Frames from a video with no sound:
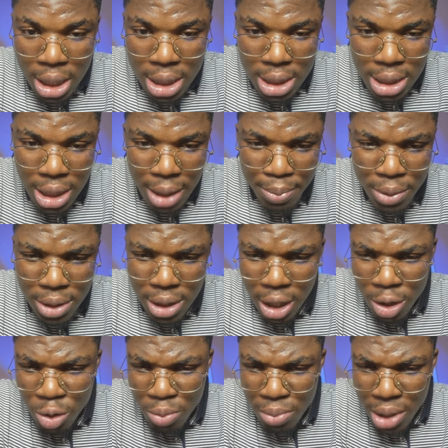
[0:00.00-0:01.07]
sir, please can
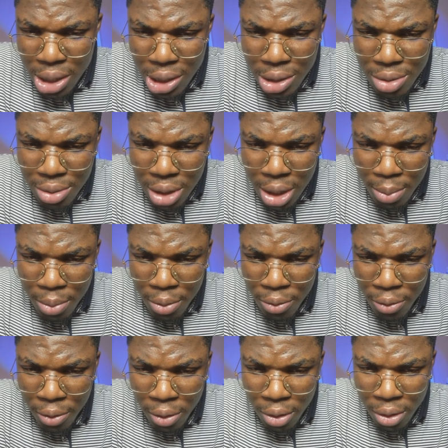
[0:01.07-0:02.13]
you make it suitable
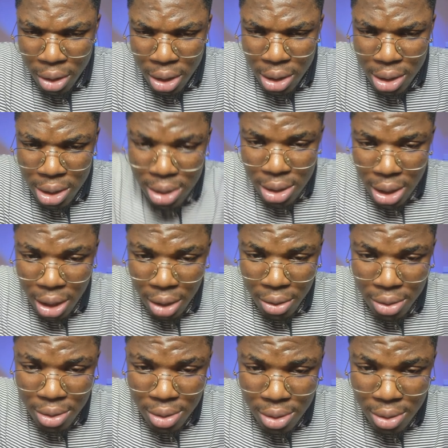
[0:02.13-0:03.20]
for a
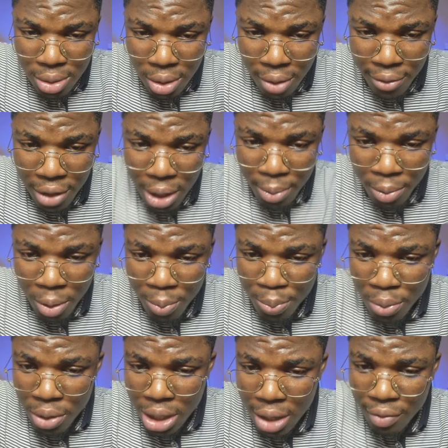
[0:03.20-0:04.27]
discount of CapCut
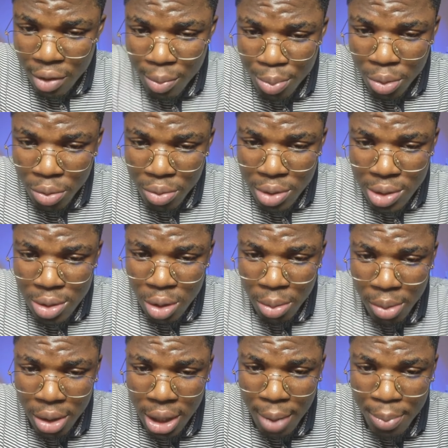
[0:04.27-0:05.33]
Pro, Canva Pro with some
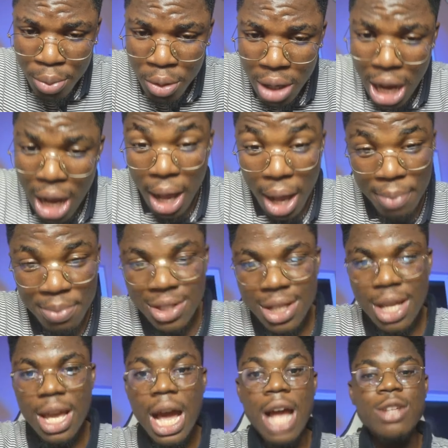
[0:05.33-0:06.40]
other Pro apps?
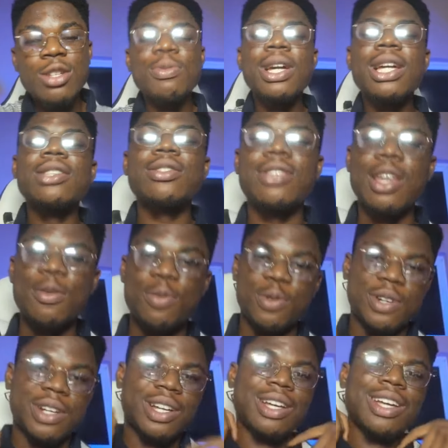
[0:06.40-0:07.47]
I should make it
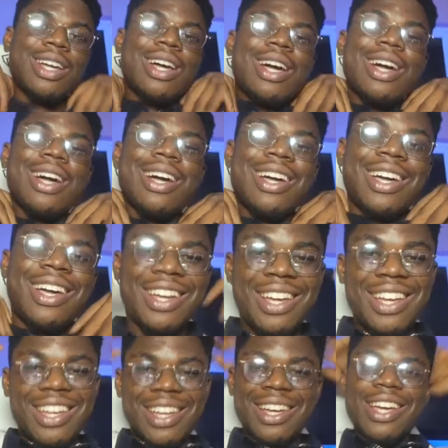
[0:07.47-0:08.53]
suitable.
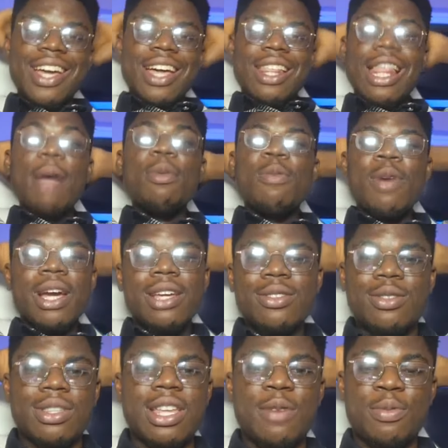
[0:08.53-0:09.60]
Let me make it
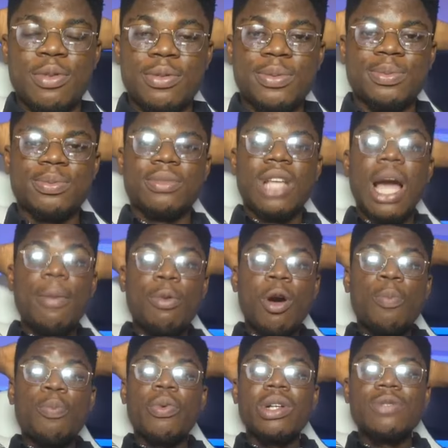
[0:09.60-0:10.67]
suitable.
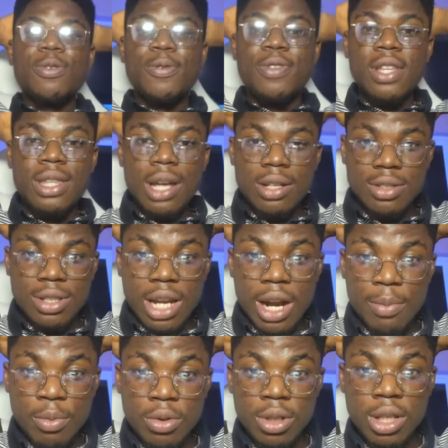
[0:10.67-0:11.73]
CapCut Pro is 15,000 naira
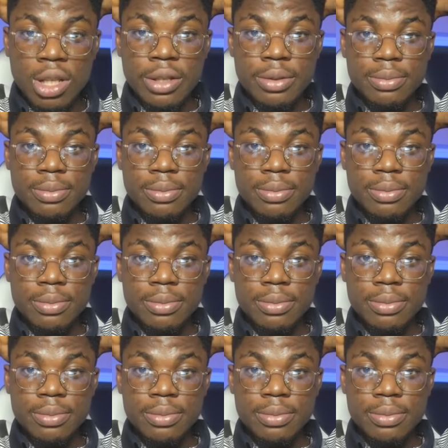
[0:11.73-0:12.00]
monthly.